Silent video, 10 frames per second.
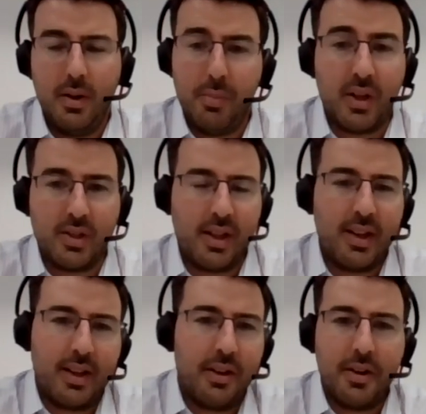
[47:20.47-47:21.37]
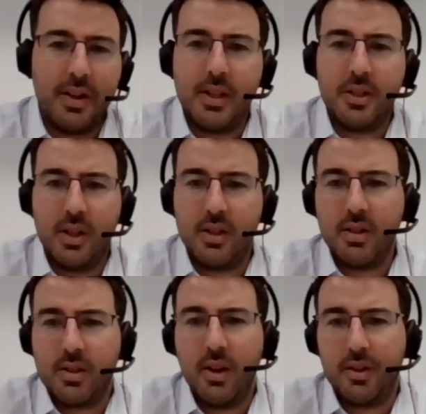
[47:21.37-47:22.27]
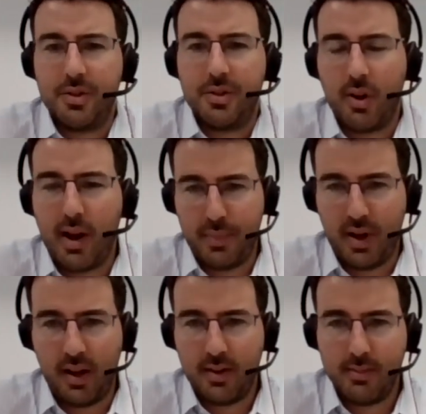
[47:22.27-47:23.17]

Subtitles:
because I think essentially it's going to start happening.